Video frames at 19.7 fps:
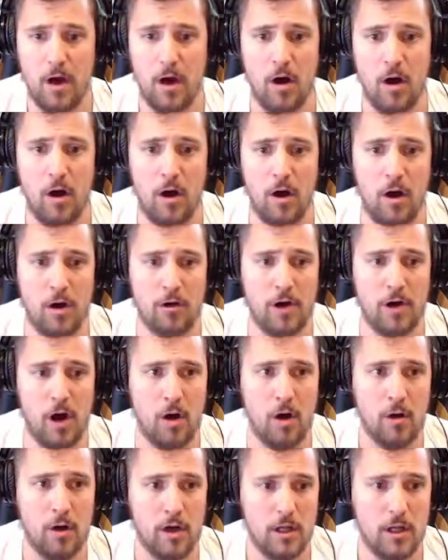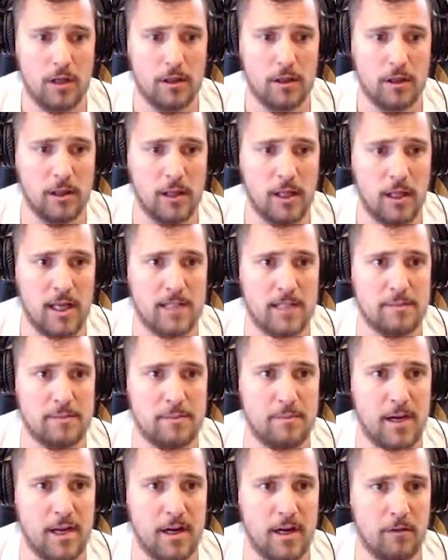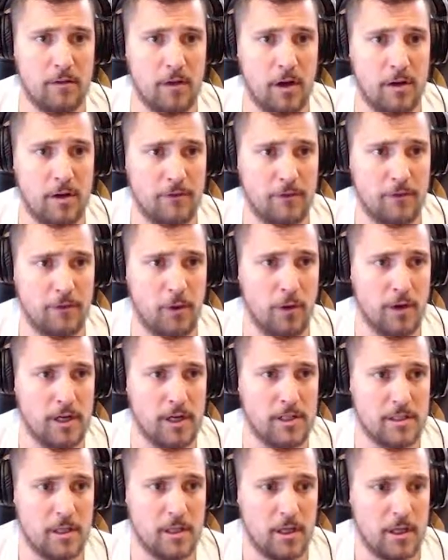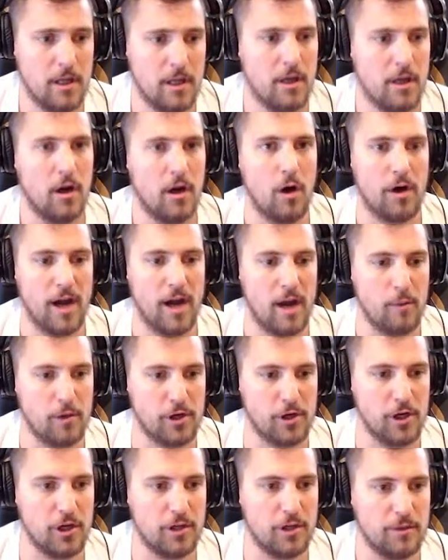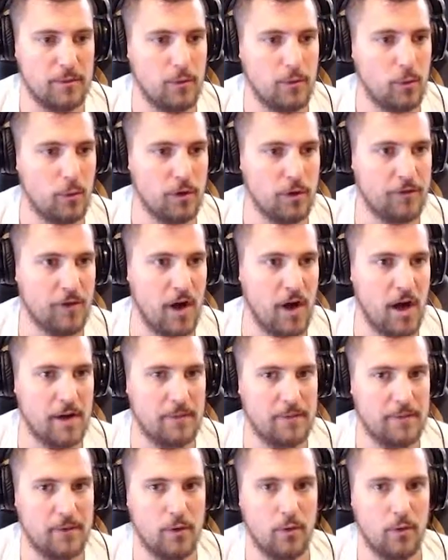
Oh no, let's make a run for it. Okay, we're good. We're fine.